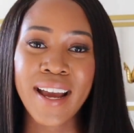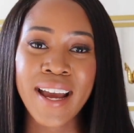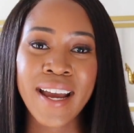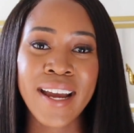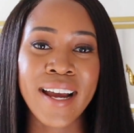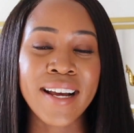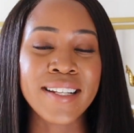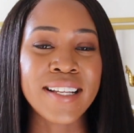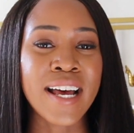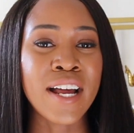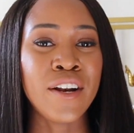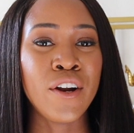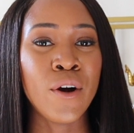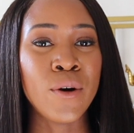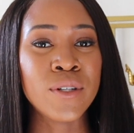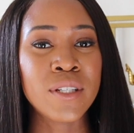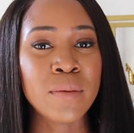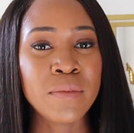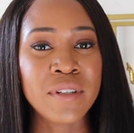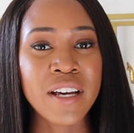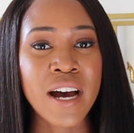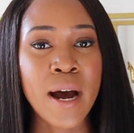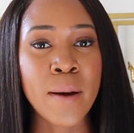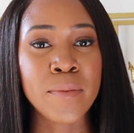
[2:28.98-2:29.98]
And I know
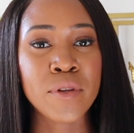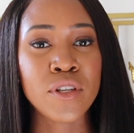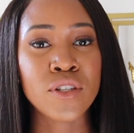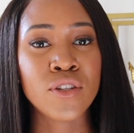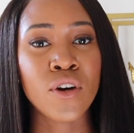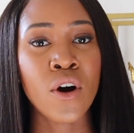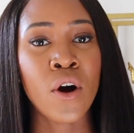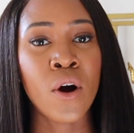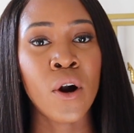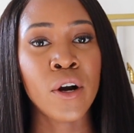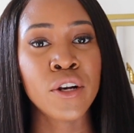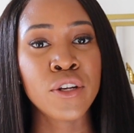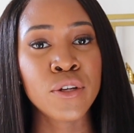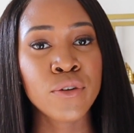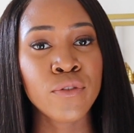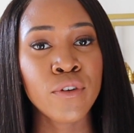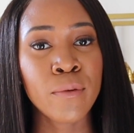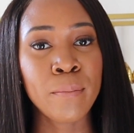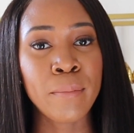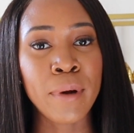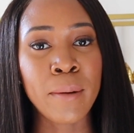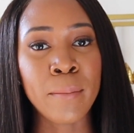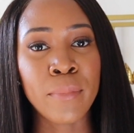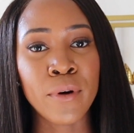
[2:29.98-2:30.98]
sometimes it's hard to
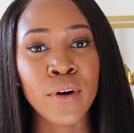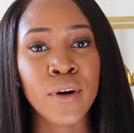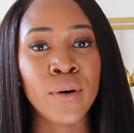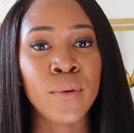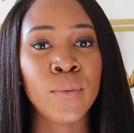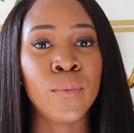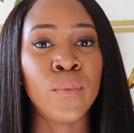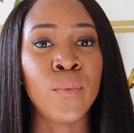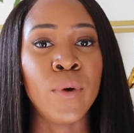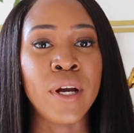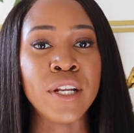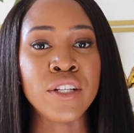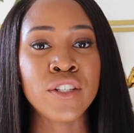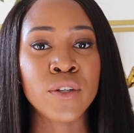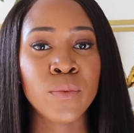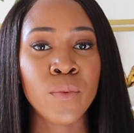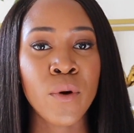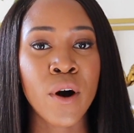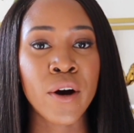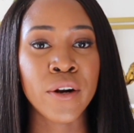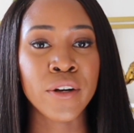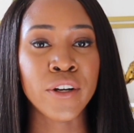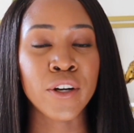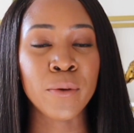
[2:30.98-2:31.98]
remember when to
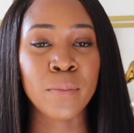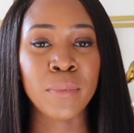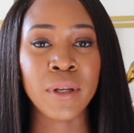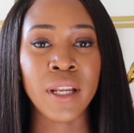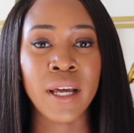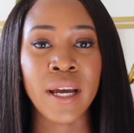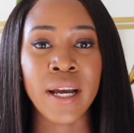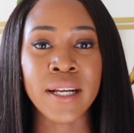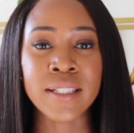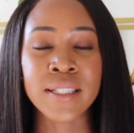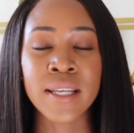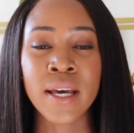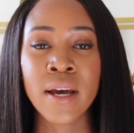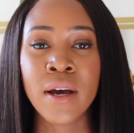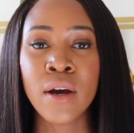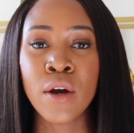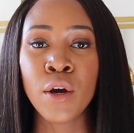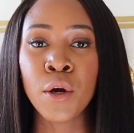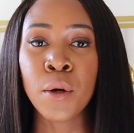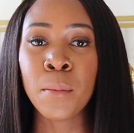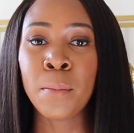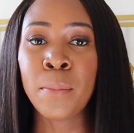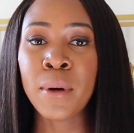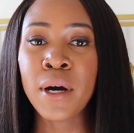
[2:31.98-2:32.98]
water your plant,
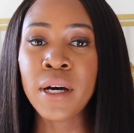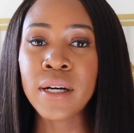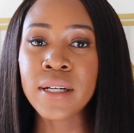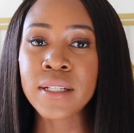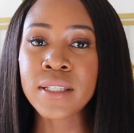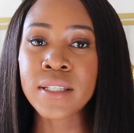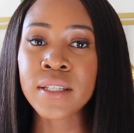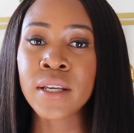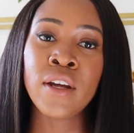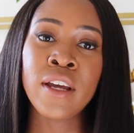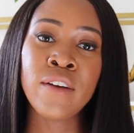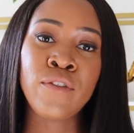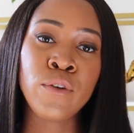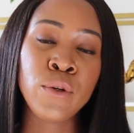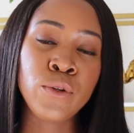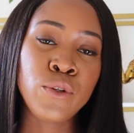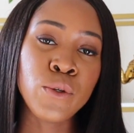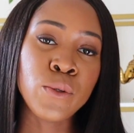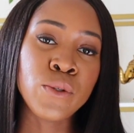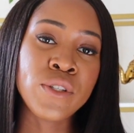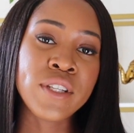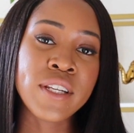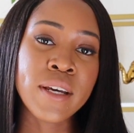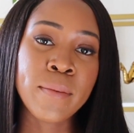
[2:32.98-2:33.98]
but if you
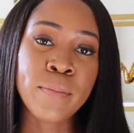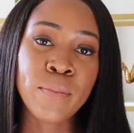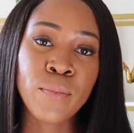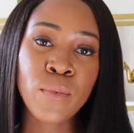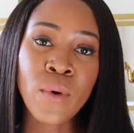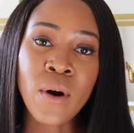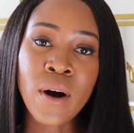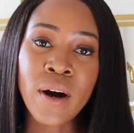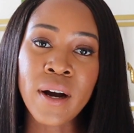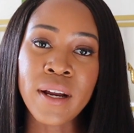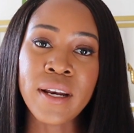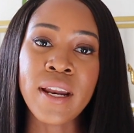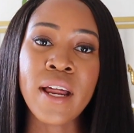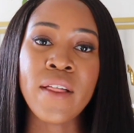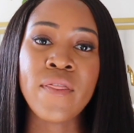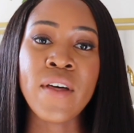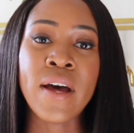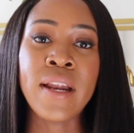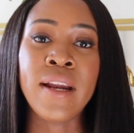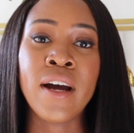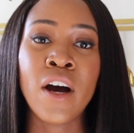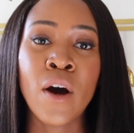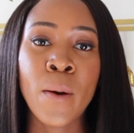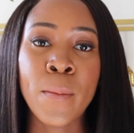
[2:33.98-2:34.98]
do step one,
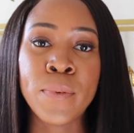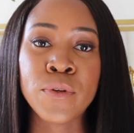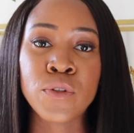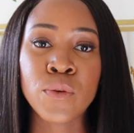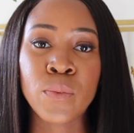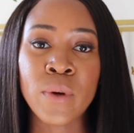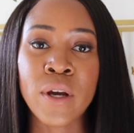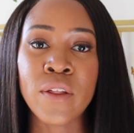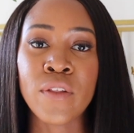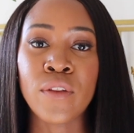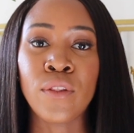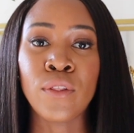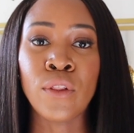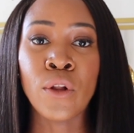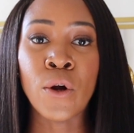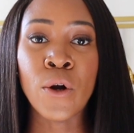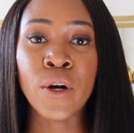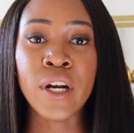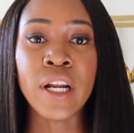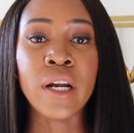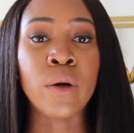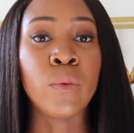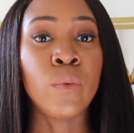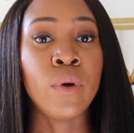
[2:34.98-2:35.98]
that helps with
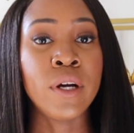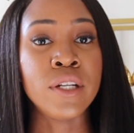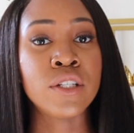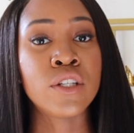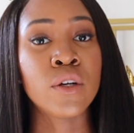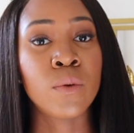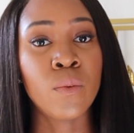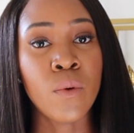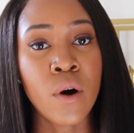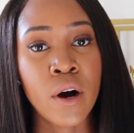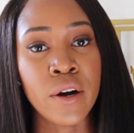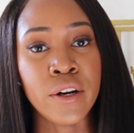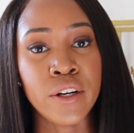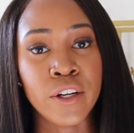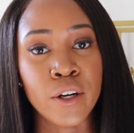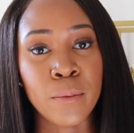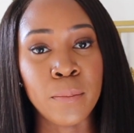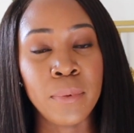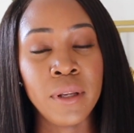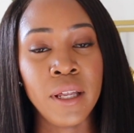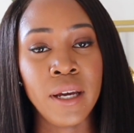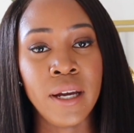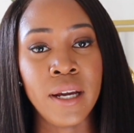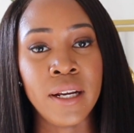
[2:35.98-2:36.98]
learning when to water
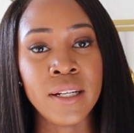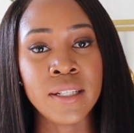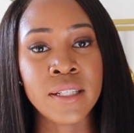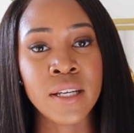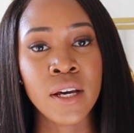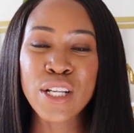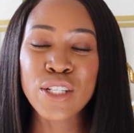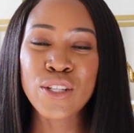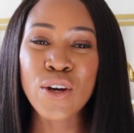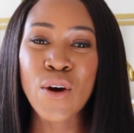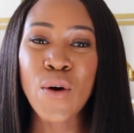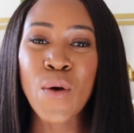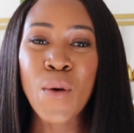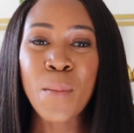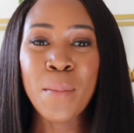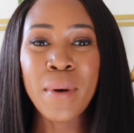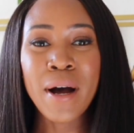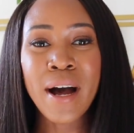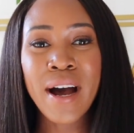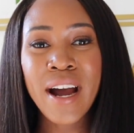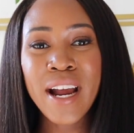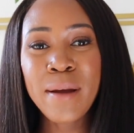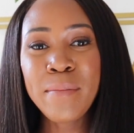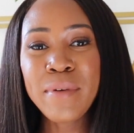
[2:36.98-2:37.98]
your plant. So
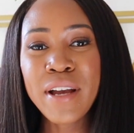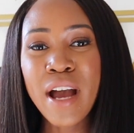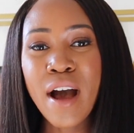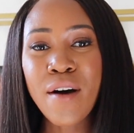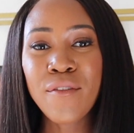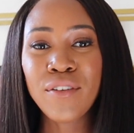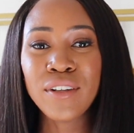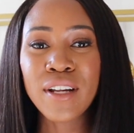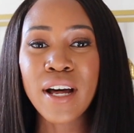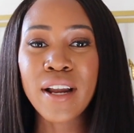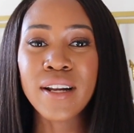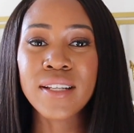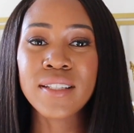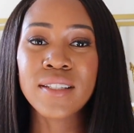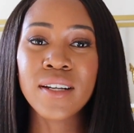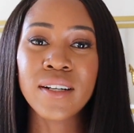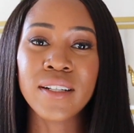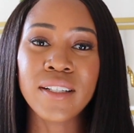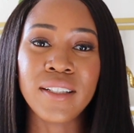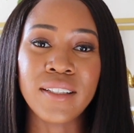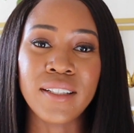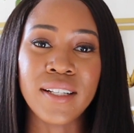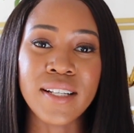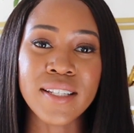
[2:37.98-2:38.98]
behind me I have a lot of
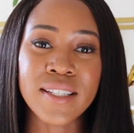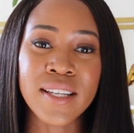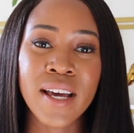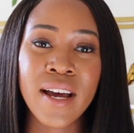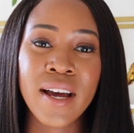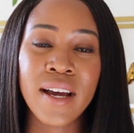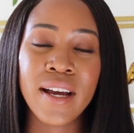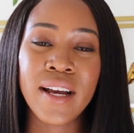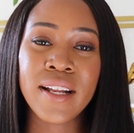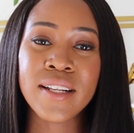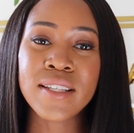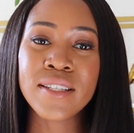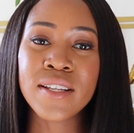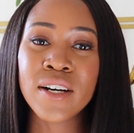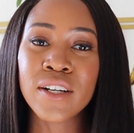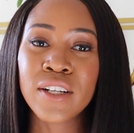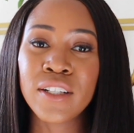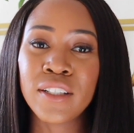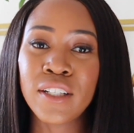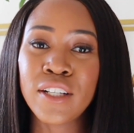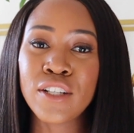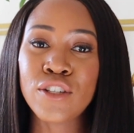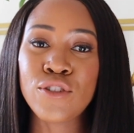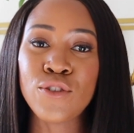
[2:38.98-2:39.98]
succulents, and
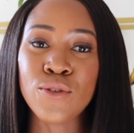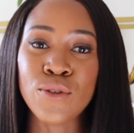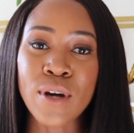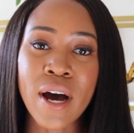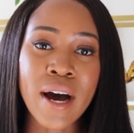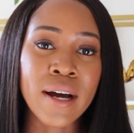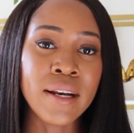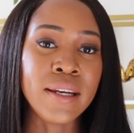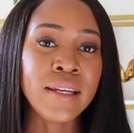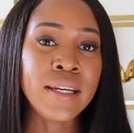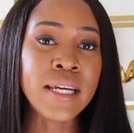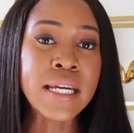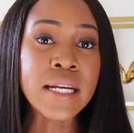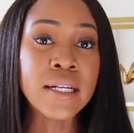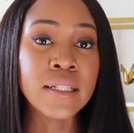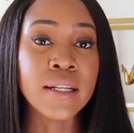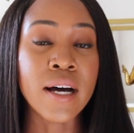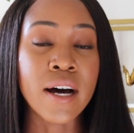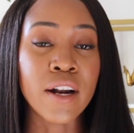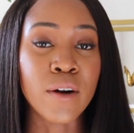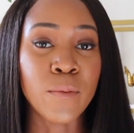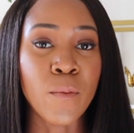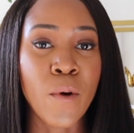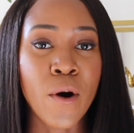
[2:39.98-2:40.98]
succulents do not need a
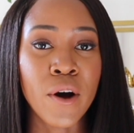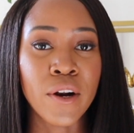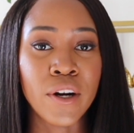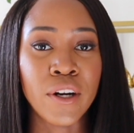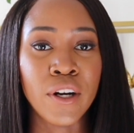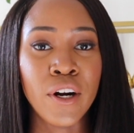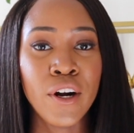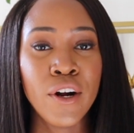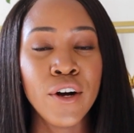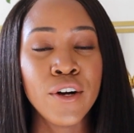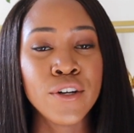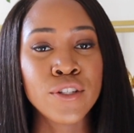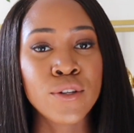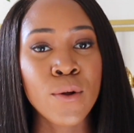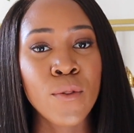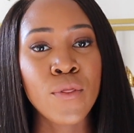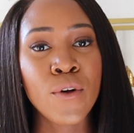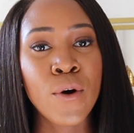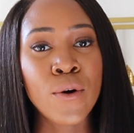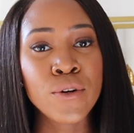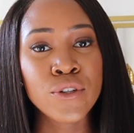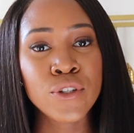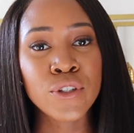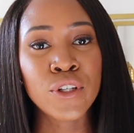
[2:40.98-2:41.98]
lot of water. So
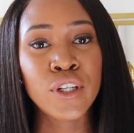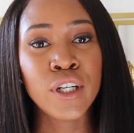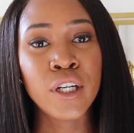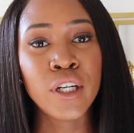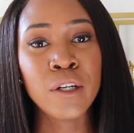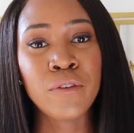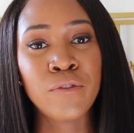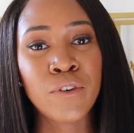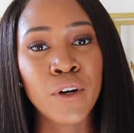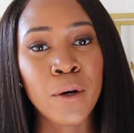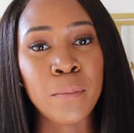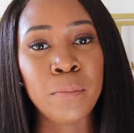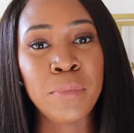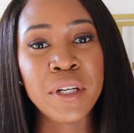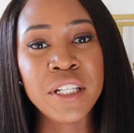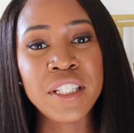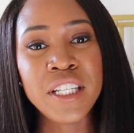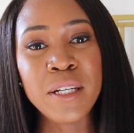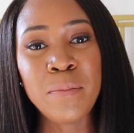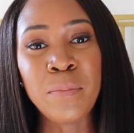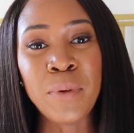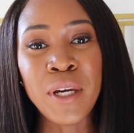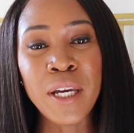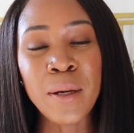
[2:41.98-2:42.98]
those are good for
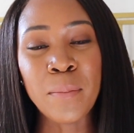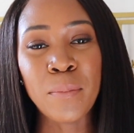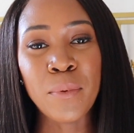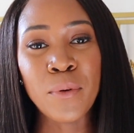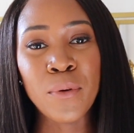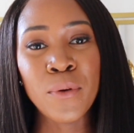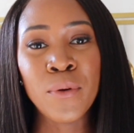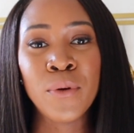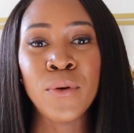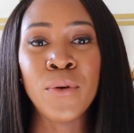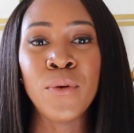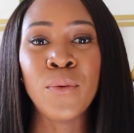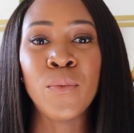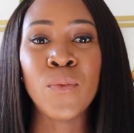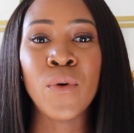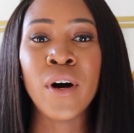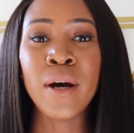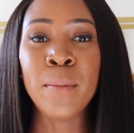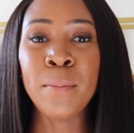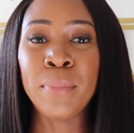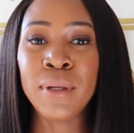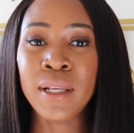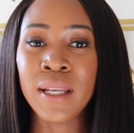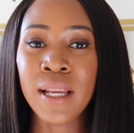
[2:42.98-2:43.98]
busy people who
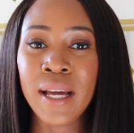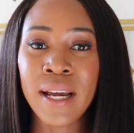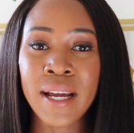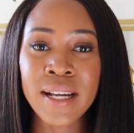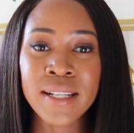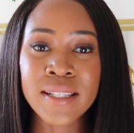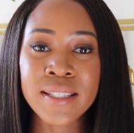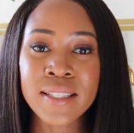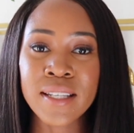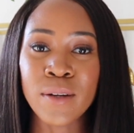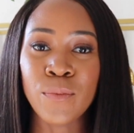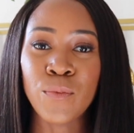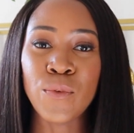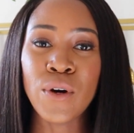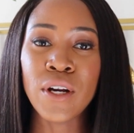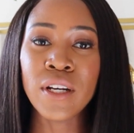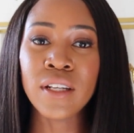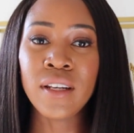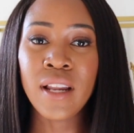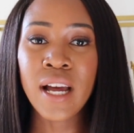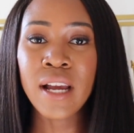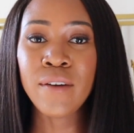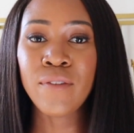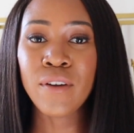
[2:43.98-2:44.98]
want plants and
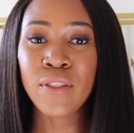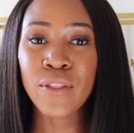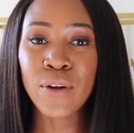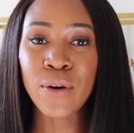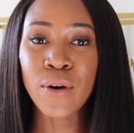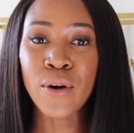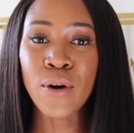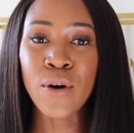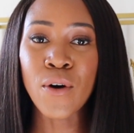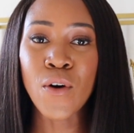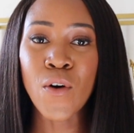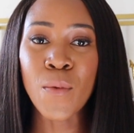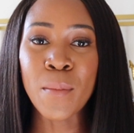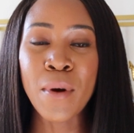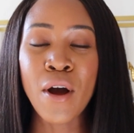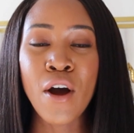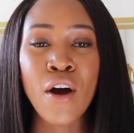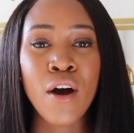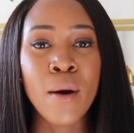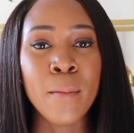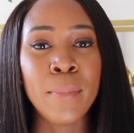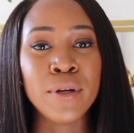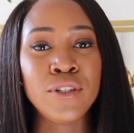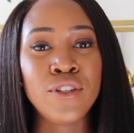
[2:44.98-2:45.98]
want life in their home,
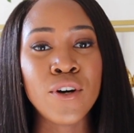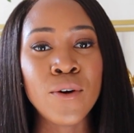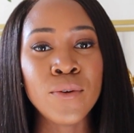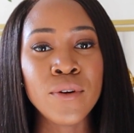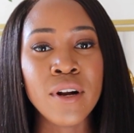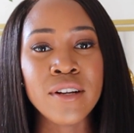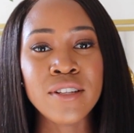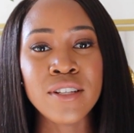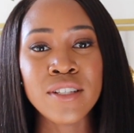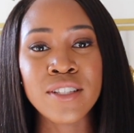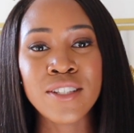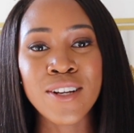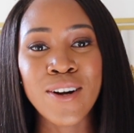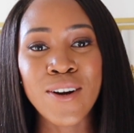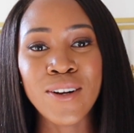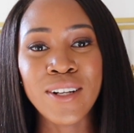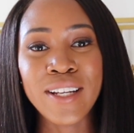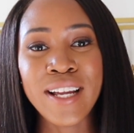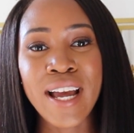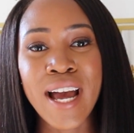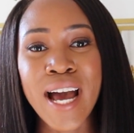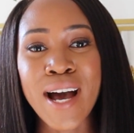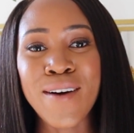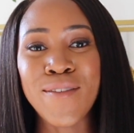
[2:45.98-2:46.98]
but don't
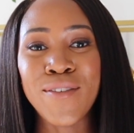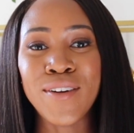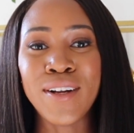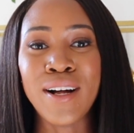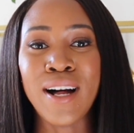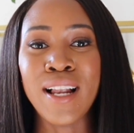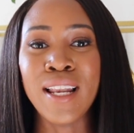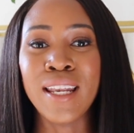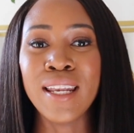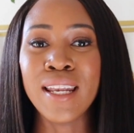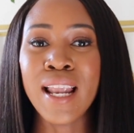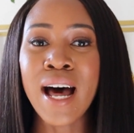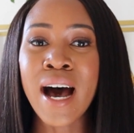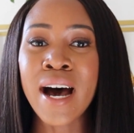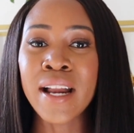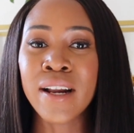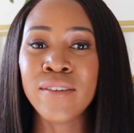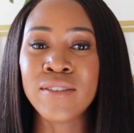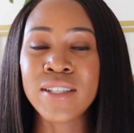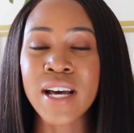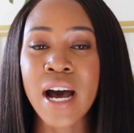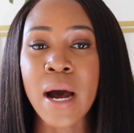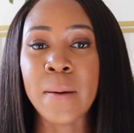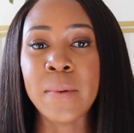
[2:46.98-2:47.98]
necessarily have a lot
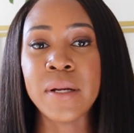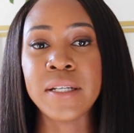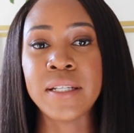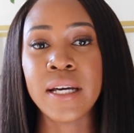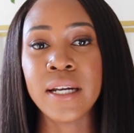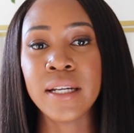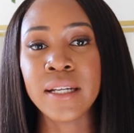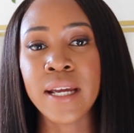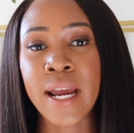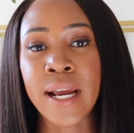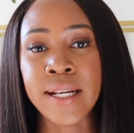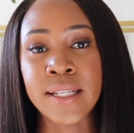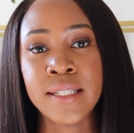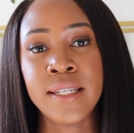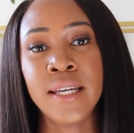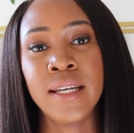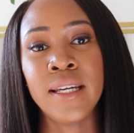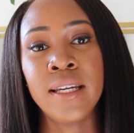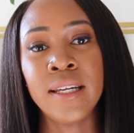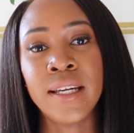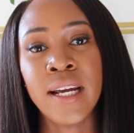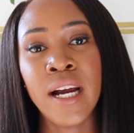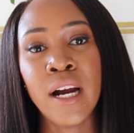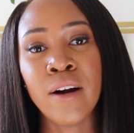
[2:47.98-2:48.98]
of time to dedicate to
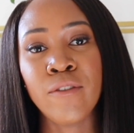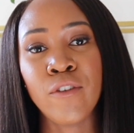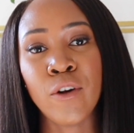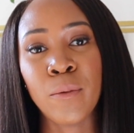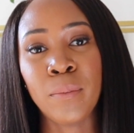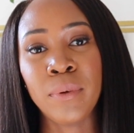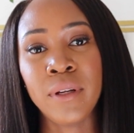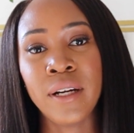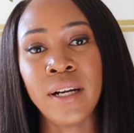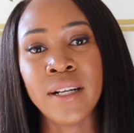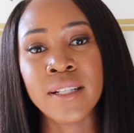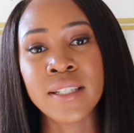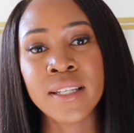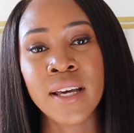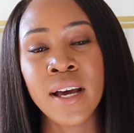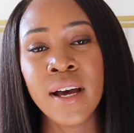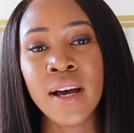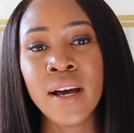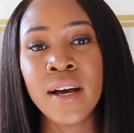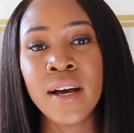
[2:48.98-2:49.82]
taking care of their plants.